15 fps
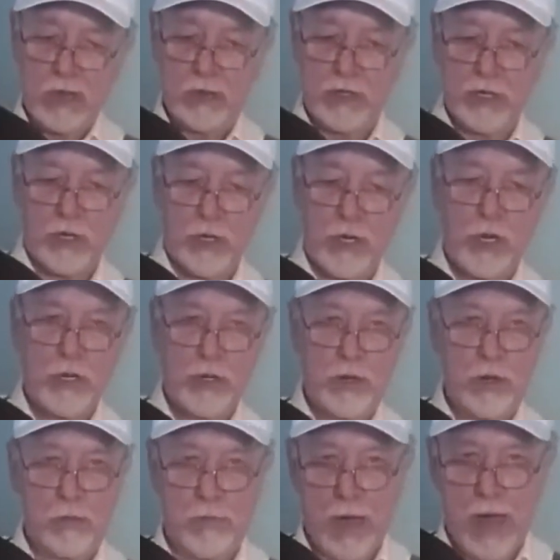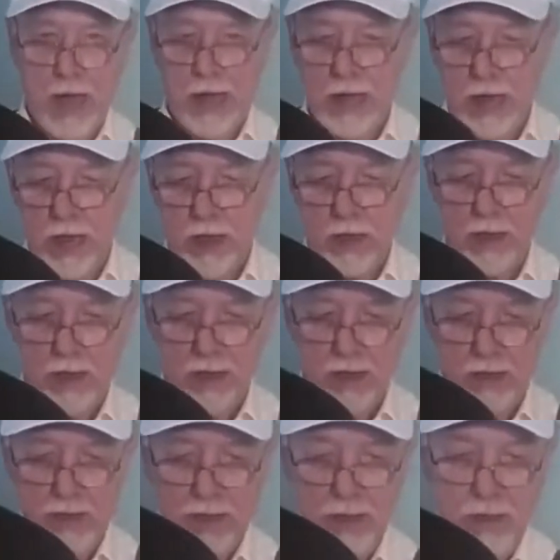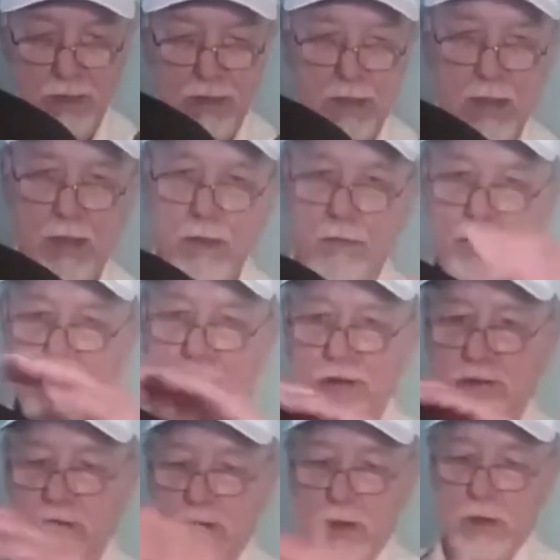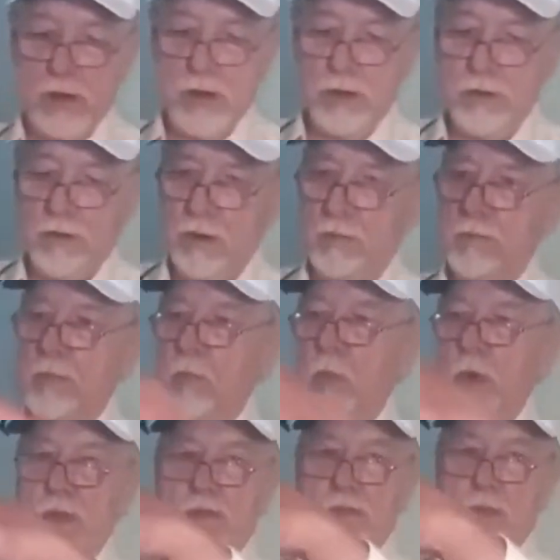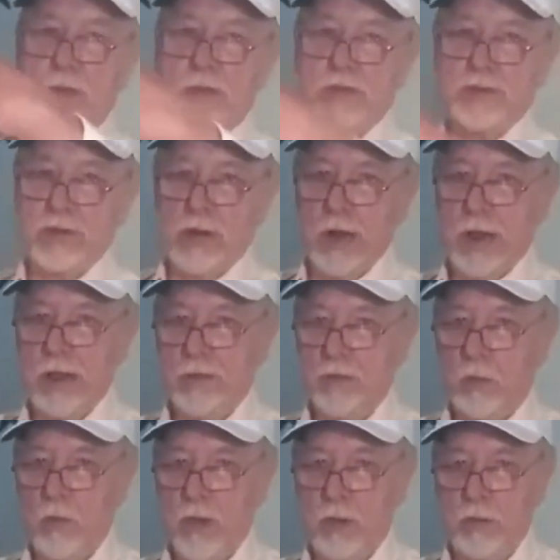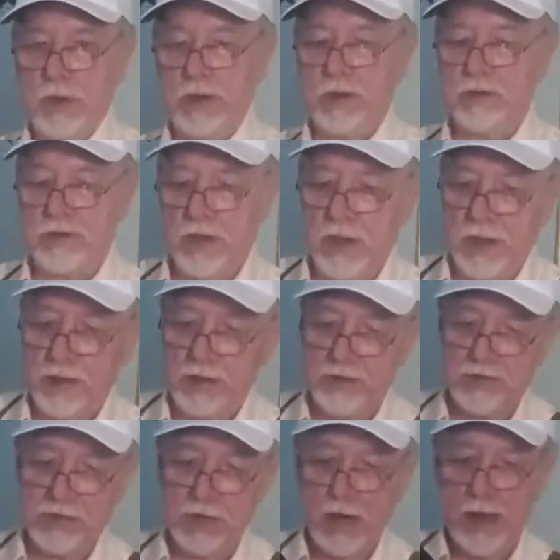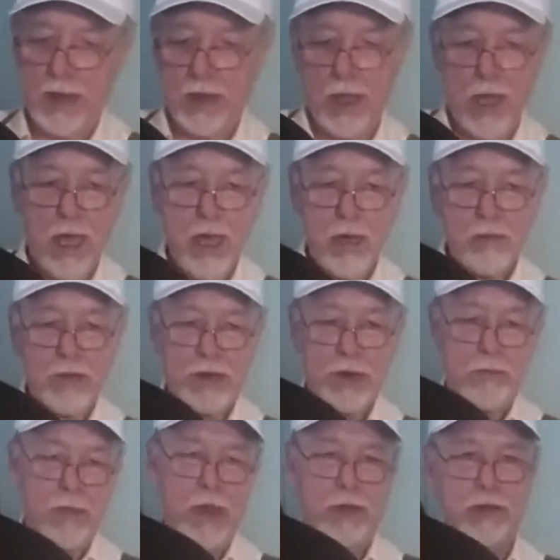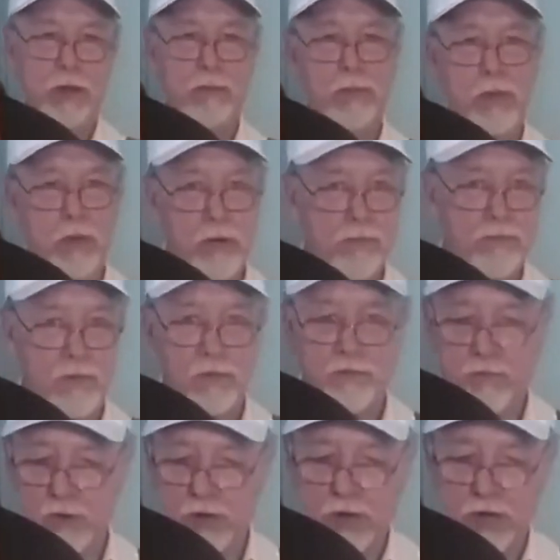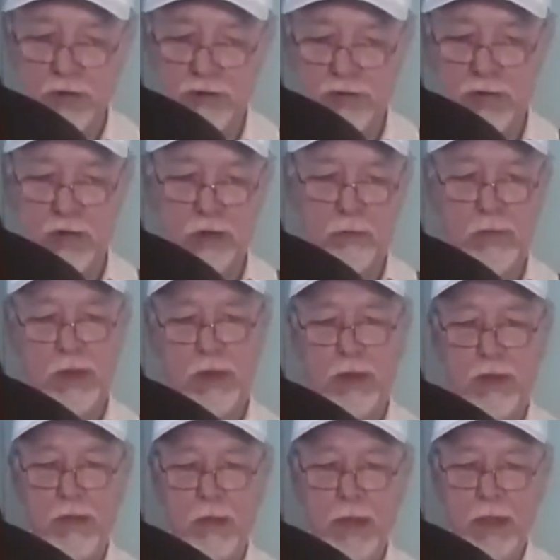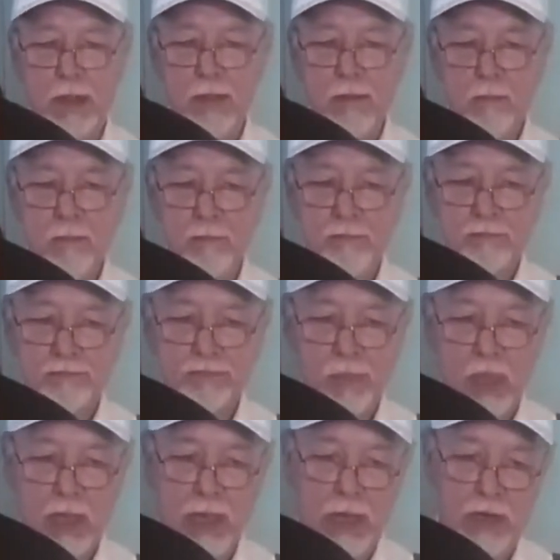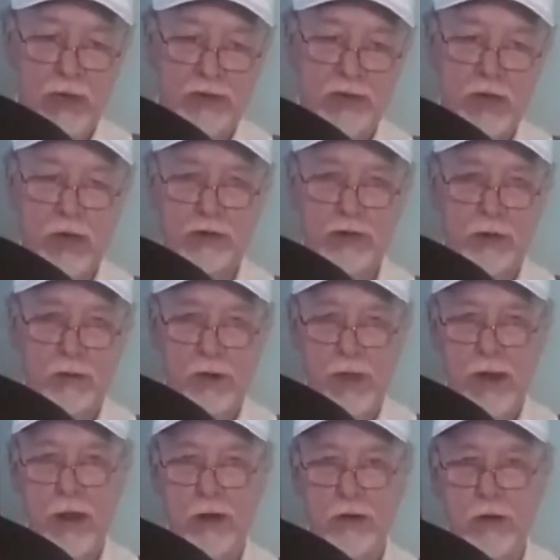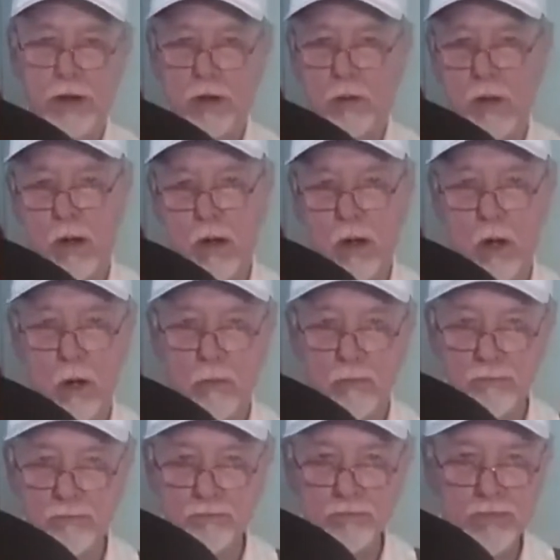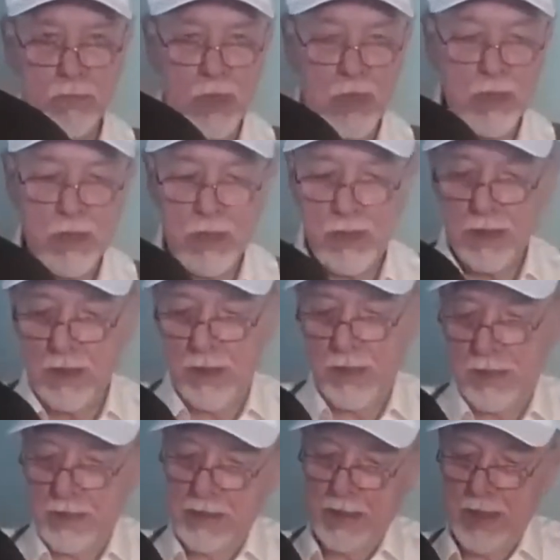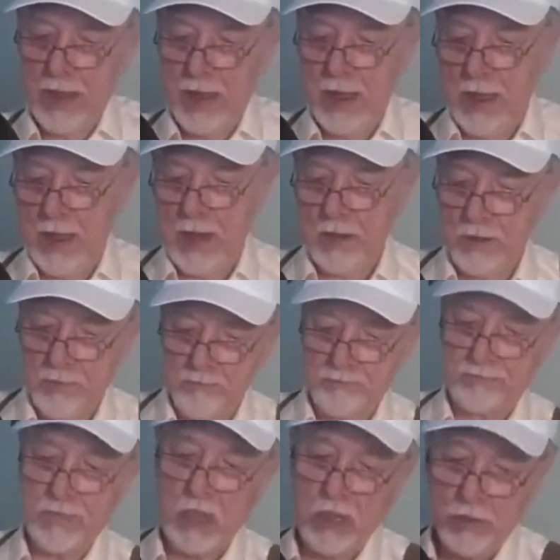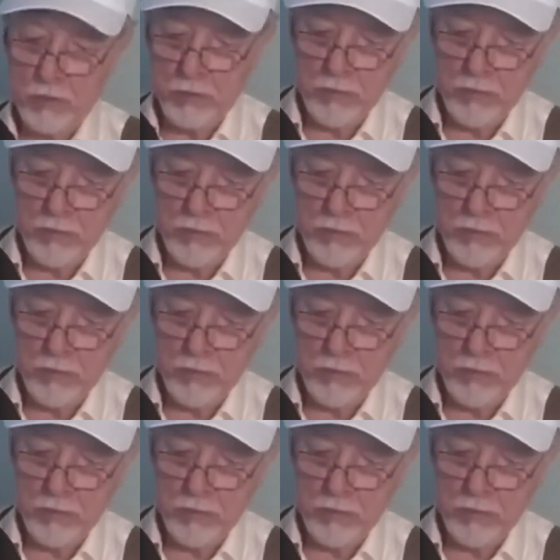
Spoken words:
tug into your body, that's done with the sling, the way we design the sling, but that makes it beautiful for concealment. It tucks it right under your arm, and you